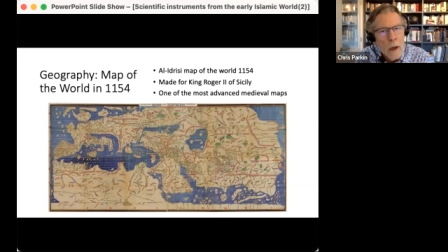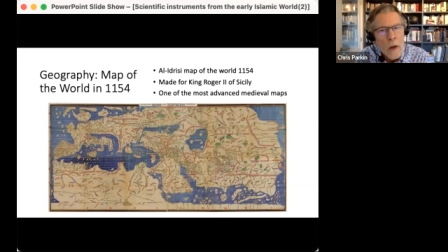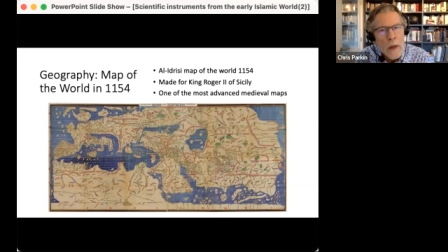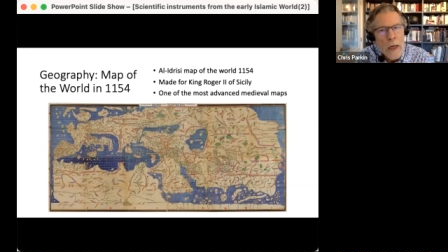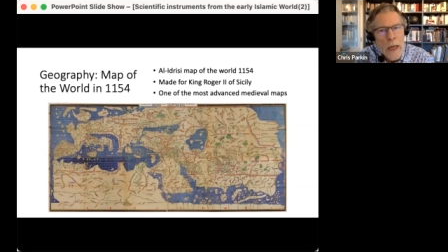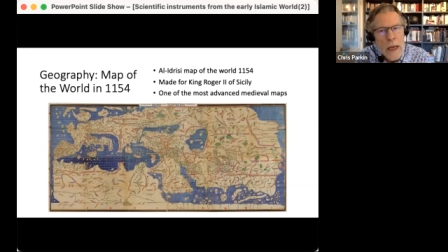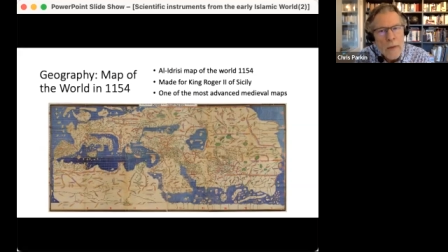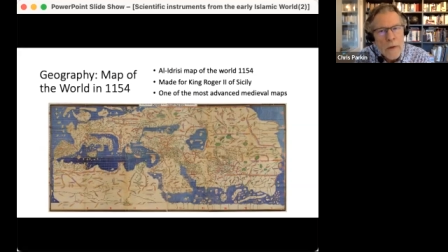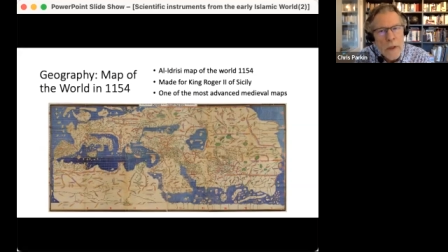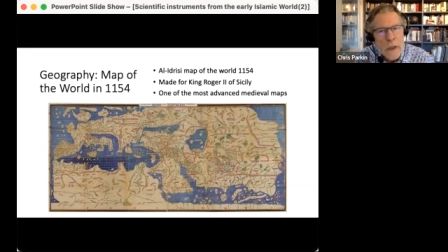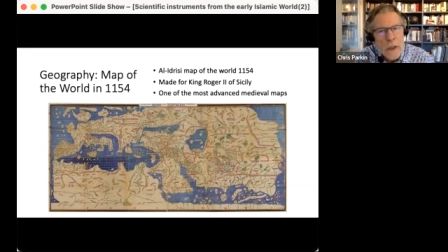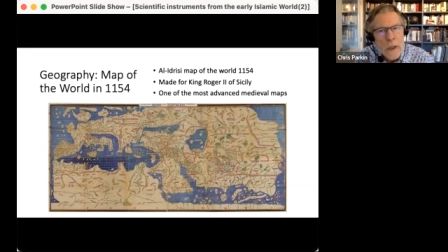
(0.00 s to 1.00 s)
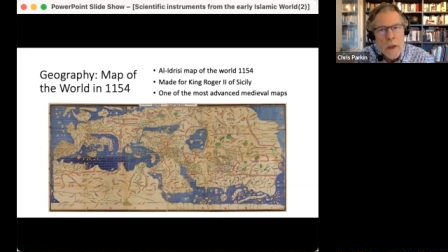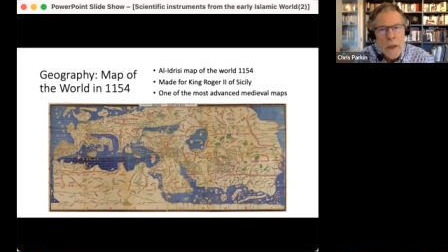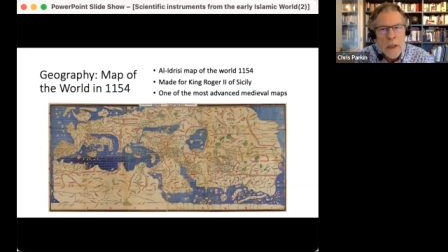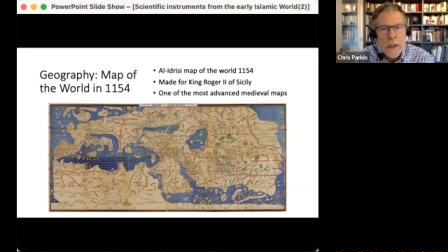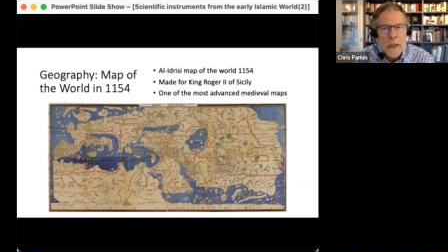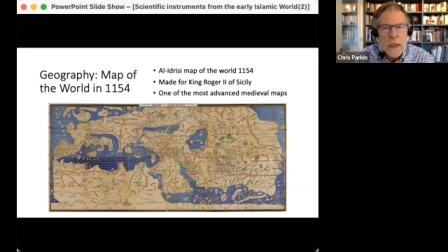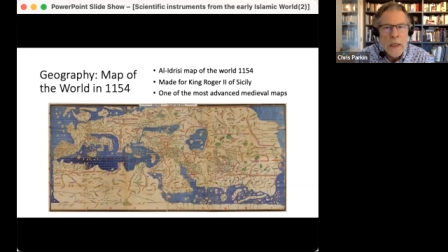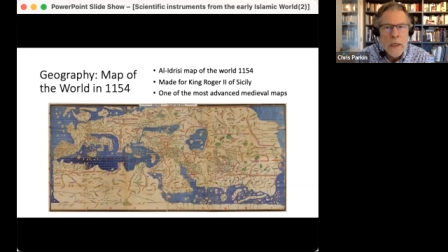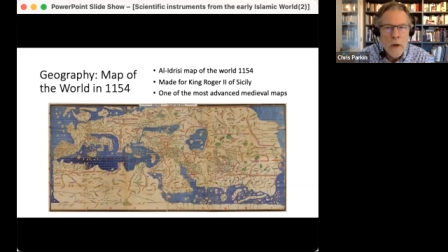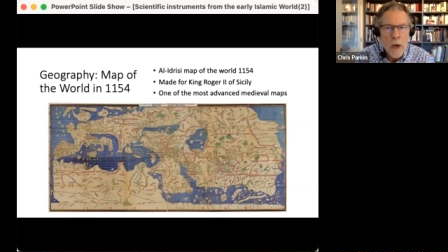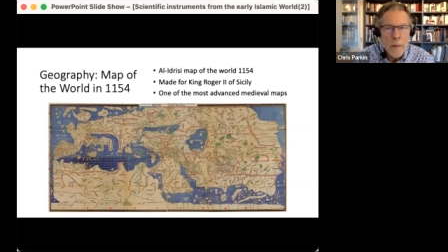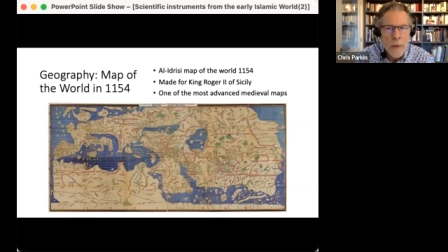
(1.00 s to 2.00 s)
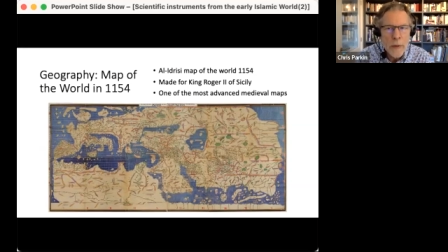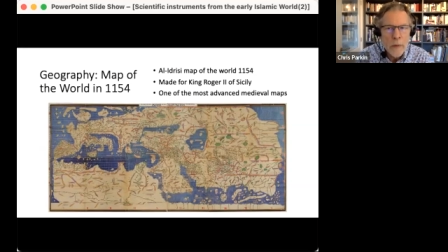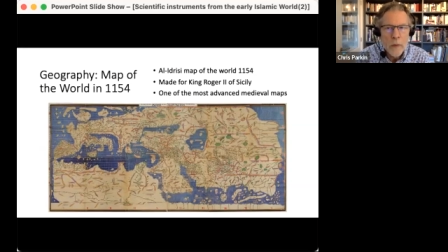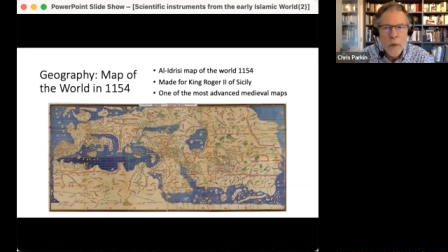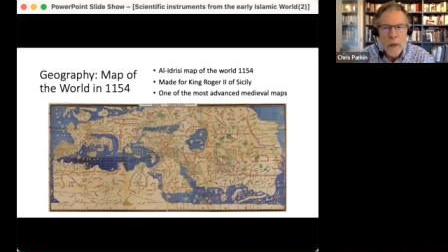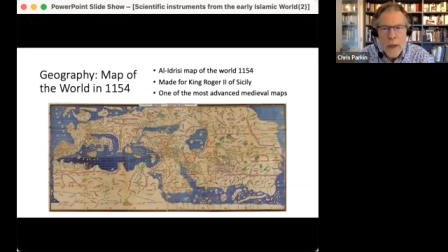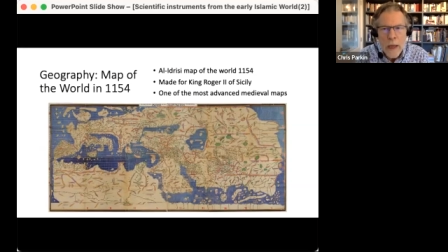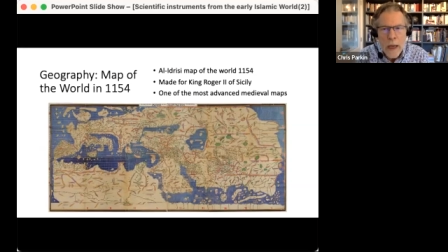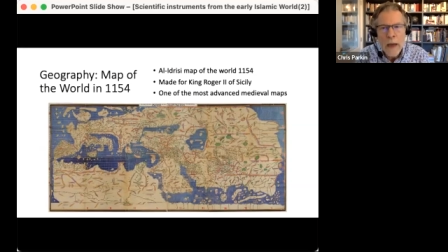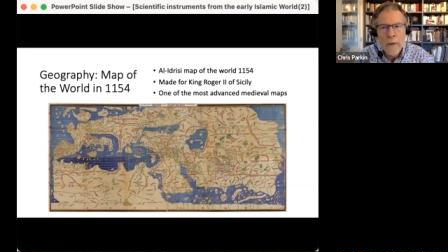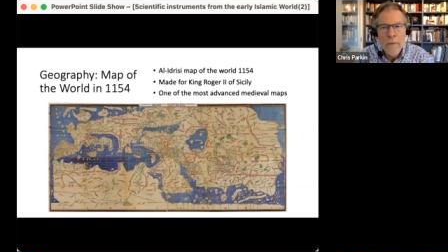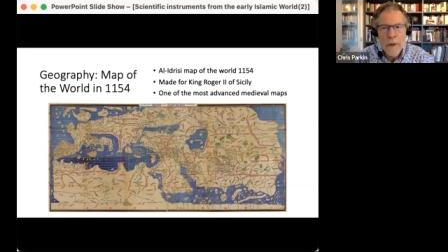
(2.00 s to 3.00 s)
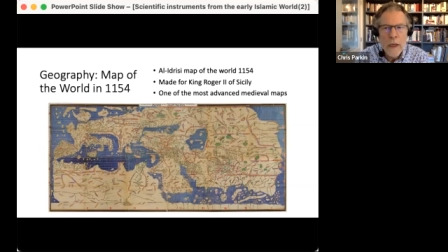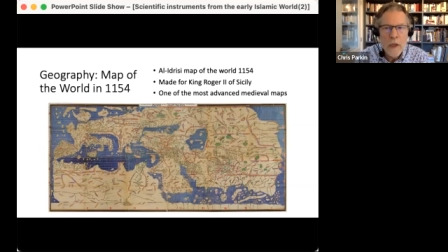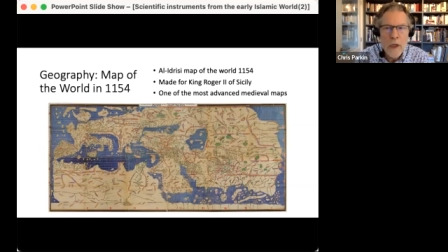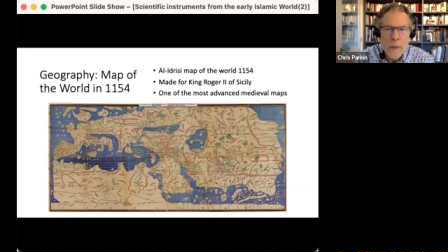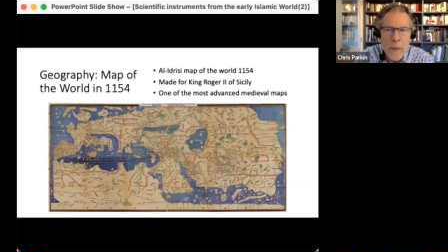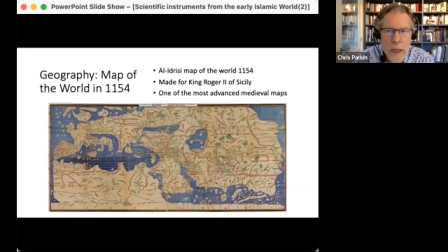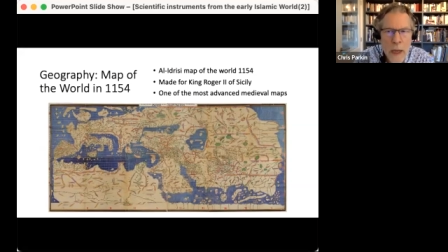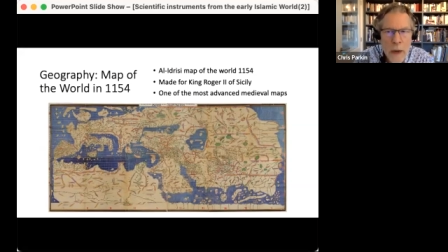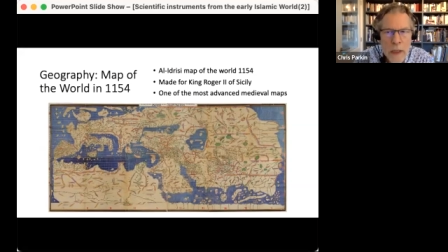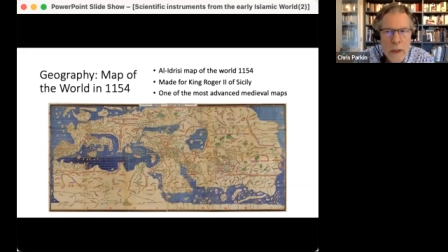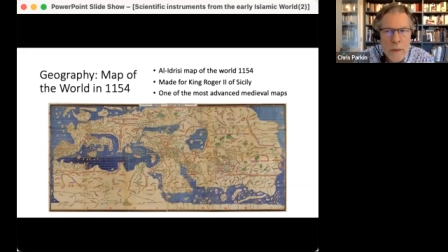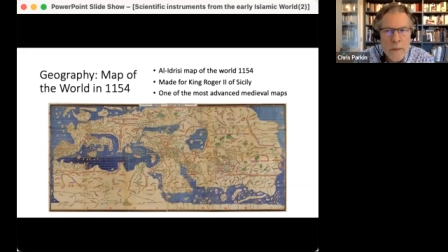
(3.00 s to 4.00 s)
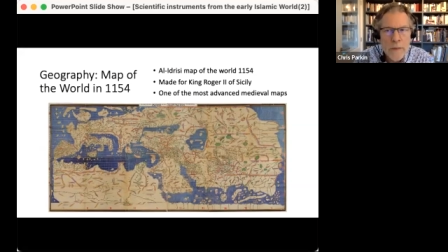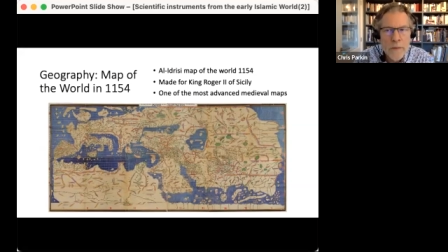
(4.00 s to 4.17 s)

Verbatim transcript: On the left, you can see Europe with Africa just below it.